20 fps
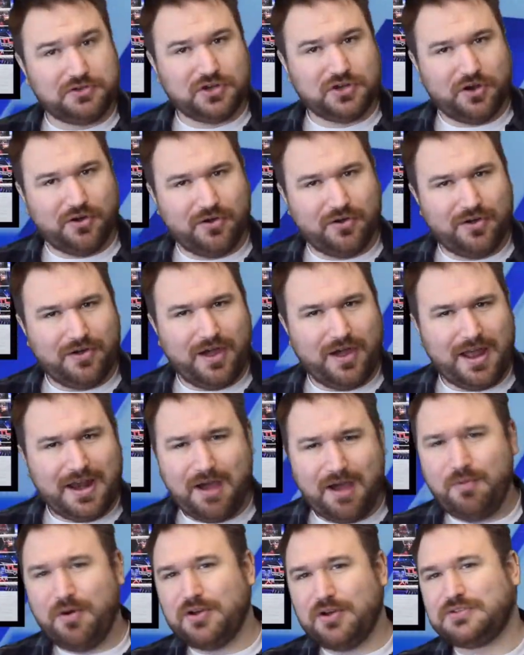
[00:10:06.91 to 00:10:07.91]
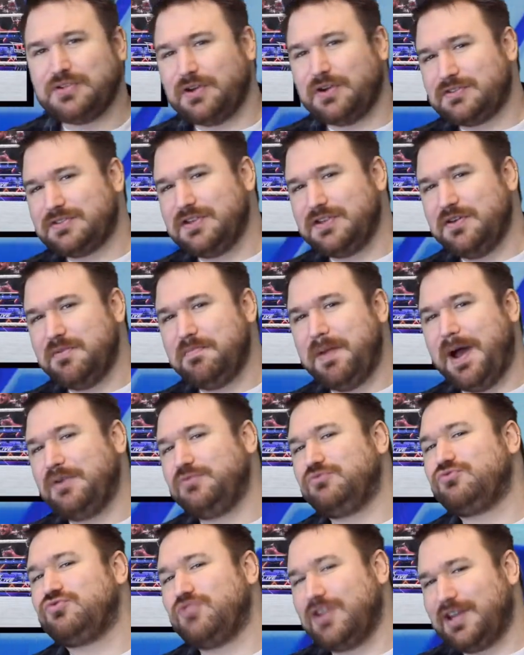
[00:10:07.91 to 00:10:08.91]
Joe, and I want to talk to you
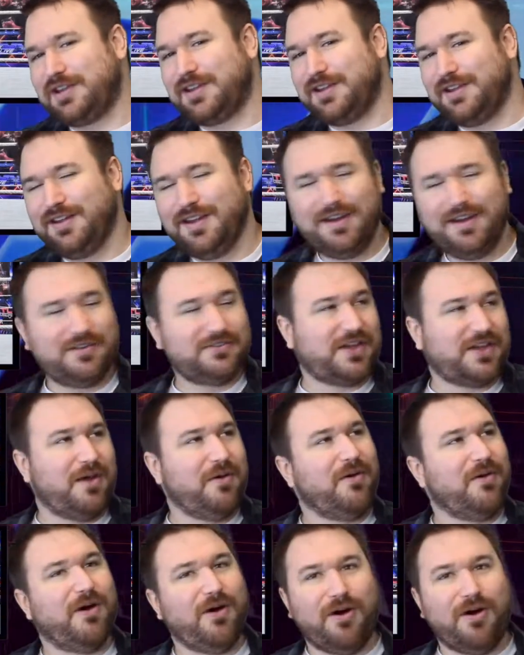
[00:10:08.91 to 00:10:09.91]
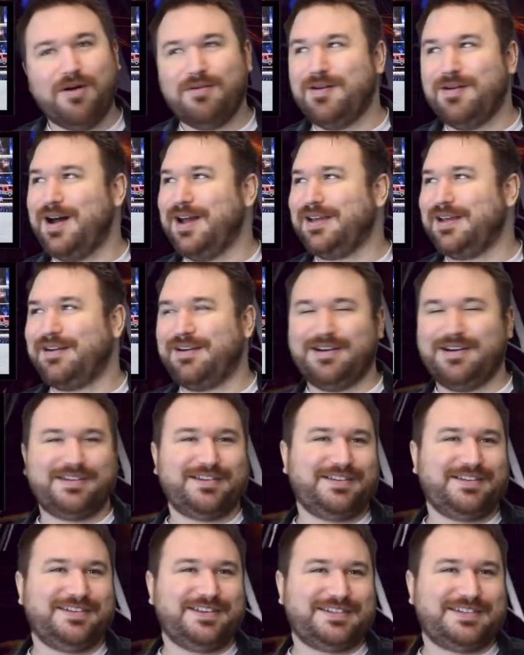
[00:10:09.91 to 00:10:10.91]
about drinking." I was like, oh my god,
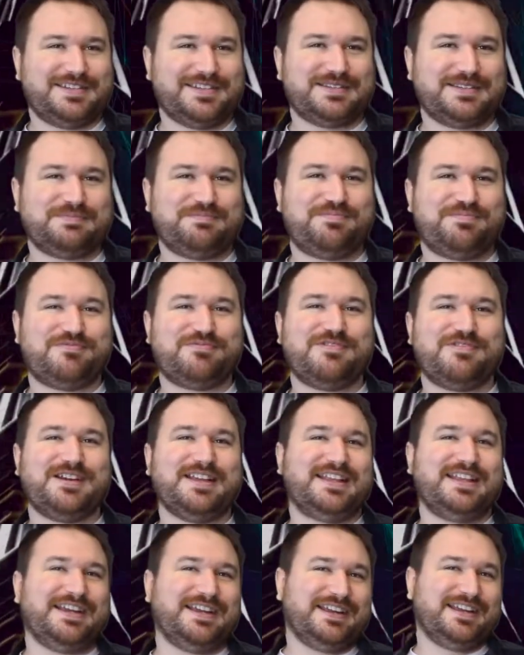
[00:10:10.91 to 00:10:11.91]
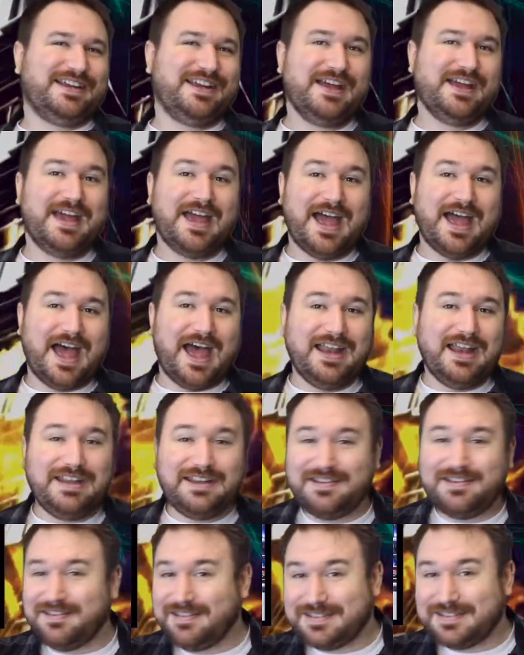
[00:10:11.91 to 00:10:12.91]
this is brilliant. And he
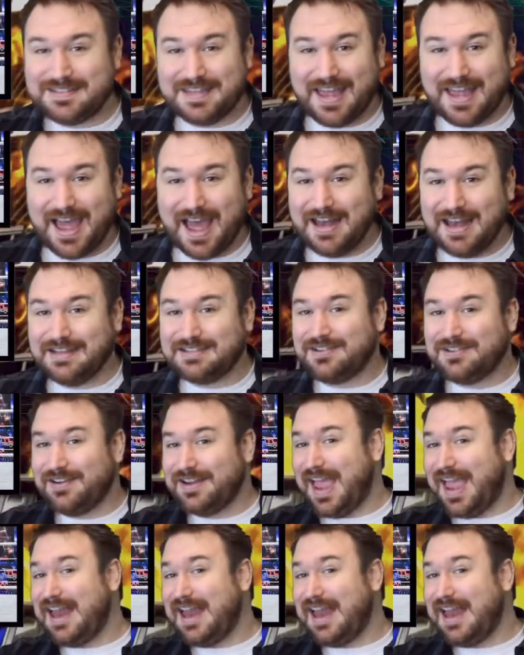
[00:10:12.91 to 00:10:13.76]
cuts it, and it's not